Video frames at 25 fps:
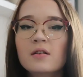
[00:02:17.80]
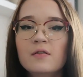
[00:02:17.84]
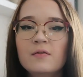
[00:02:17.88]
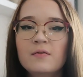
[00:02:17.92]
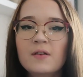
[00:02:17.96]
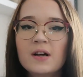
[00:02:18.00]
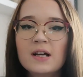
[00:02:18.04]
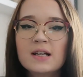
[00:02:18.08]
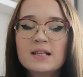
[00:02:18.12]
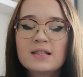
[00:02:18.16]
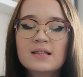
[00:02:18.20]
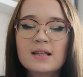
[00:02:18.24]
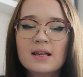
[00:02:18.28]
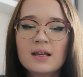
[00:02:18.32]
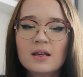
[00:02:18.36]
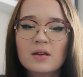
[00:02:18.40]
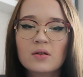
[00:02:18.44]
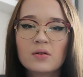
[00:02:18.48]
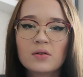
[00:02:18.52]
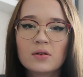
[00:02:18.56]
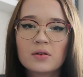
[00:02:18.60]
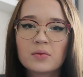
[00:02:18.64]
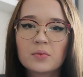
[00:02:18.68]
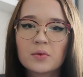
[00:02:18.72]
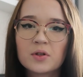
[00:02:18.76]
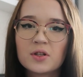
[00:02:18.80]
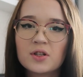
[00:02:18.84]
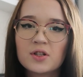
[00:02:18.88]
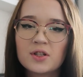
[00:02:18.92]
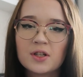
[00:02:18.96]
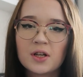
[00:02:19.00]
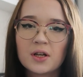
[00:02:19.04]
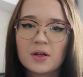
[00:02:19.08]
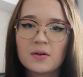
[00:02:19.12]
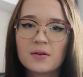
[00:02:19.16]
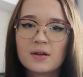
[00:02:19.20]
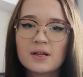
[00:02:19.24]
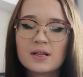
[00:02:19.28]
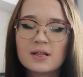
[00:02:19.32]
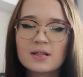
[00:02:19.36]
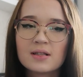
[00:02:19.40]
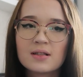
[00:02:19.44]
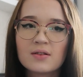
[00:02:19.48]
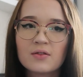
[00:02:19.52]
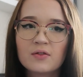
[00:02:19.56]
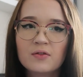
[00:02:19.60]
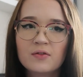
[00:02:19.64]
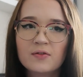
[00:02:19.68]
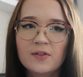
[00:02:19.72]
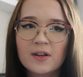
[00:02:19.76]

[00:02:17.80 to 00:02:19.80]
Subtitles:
the first thing you're going to want to do is